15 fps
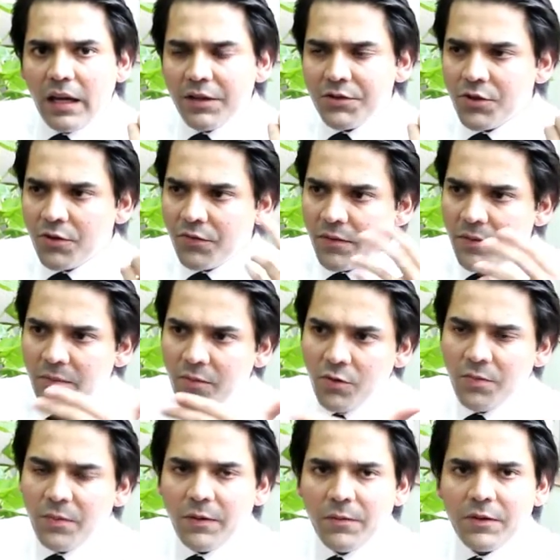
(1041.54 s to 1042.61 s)
And so from the
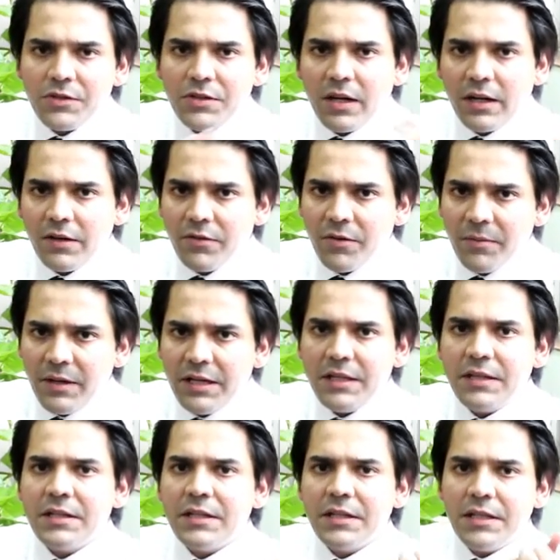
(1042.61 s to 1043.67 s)
movement which started from
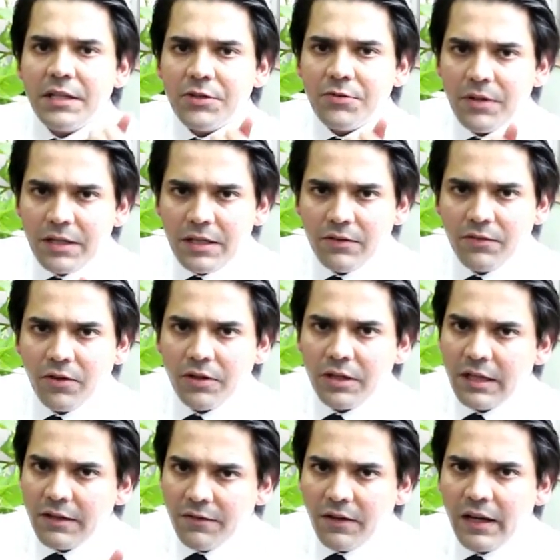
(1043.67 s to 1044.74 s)
1838 to
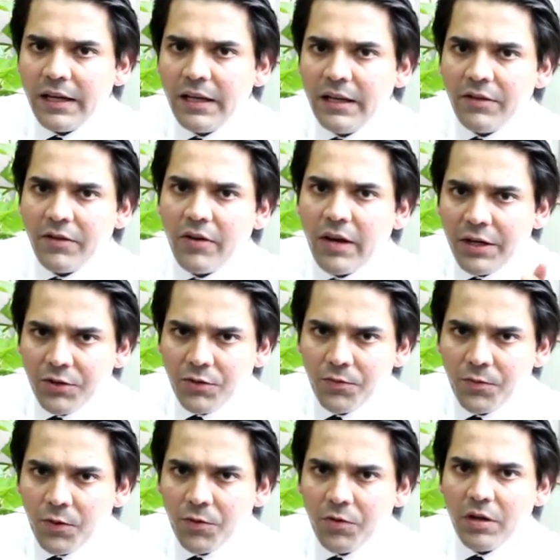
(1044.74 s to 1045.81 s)
1848, finally the right to
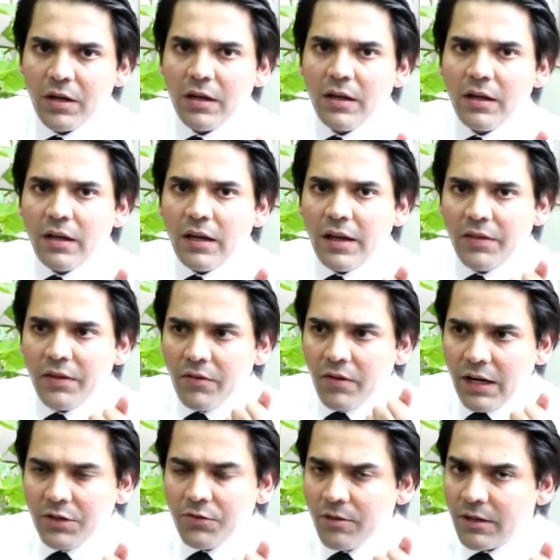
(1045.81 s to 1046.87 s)
vote and the
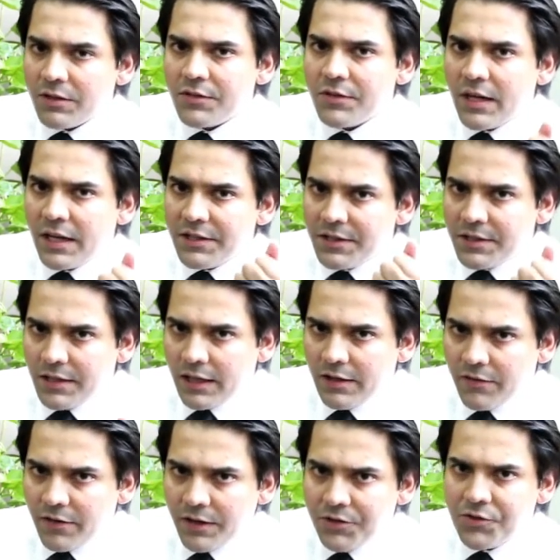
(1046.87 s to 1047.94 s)
right to exercise
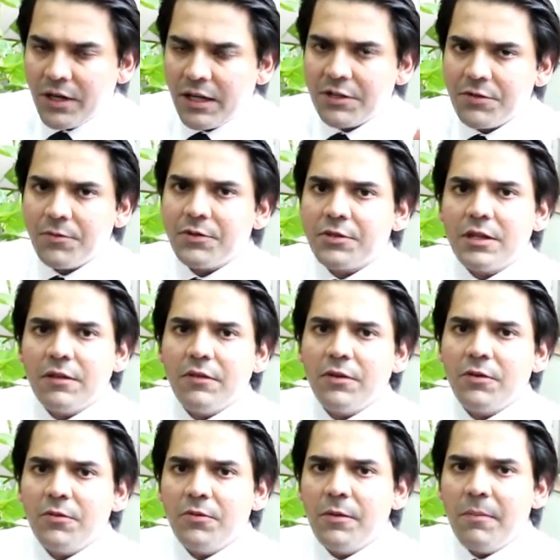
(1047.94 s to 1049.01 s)
adult franchise was
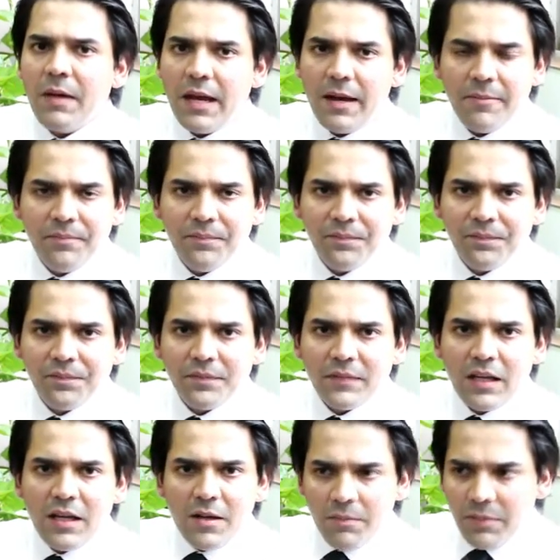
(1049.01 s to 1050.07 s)
given to the men.
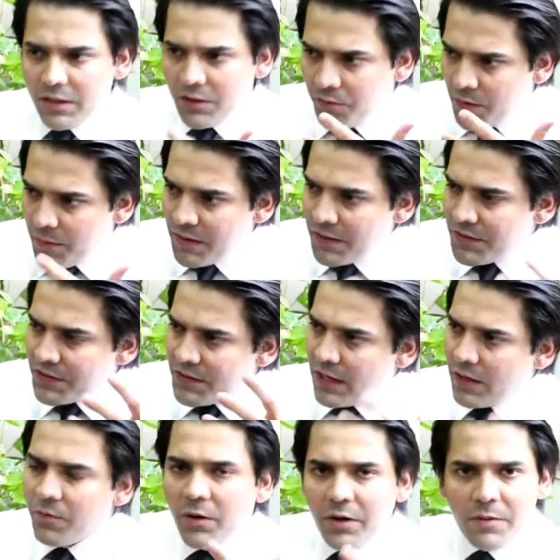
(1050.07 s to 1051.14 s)
But the women
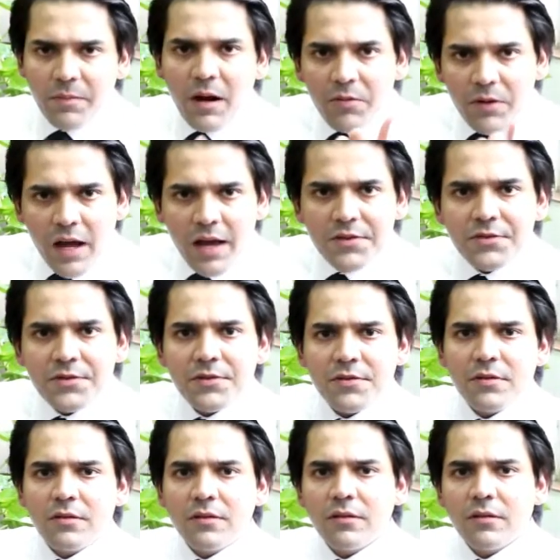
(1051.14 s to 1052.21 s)
said, what about us?